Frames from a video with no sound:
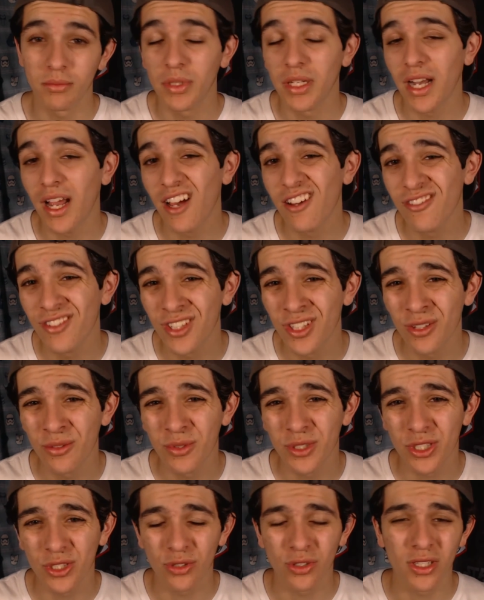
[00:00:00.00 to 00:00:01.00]
But I want to know
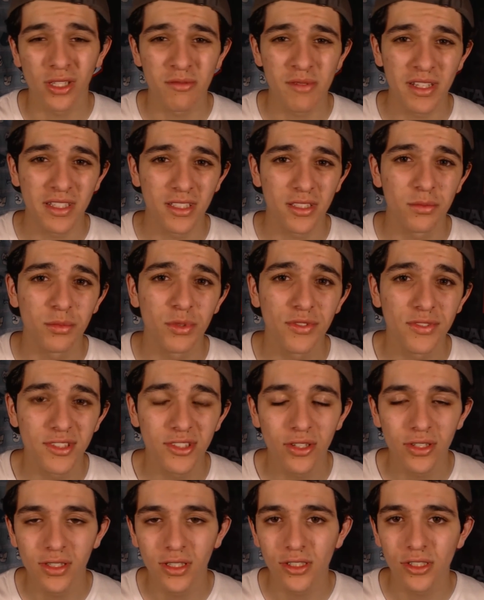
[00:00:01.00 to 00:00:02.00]
what you think about this movie,
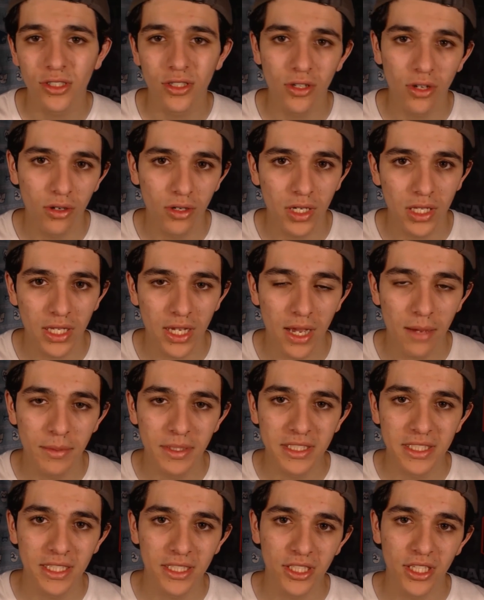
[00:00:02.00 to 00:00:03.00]
so I need you to go into the
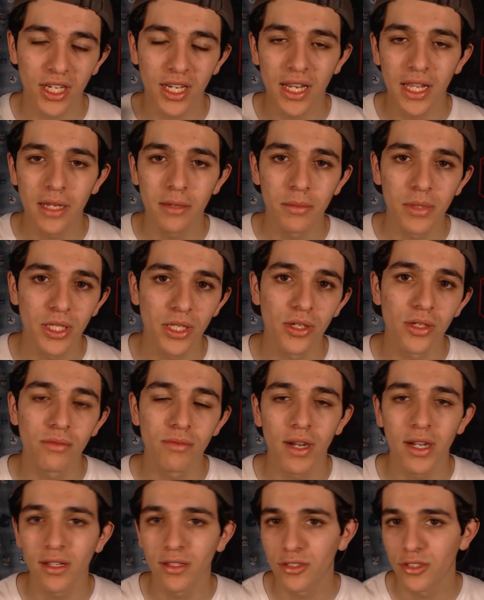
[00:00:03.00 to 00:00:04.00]
comment section down below and
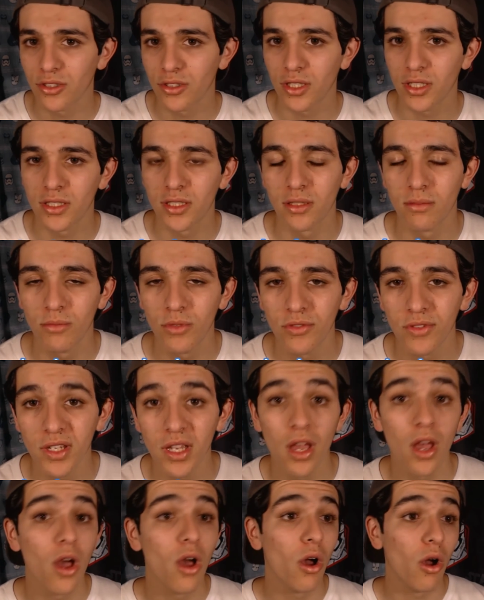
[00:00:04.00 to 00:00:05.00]
write out your thoughts on the movie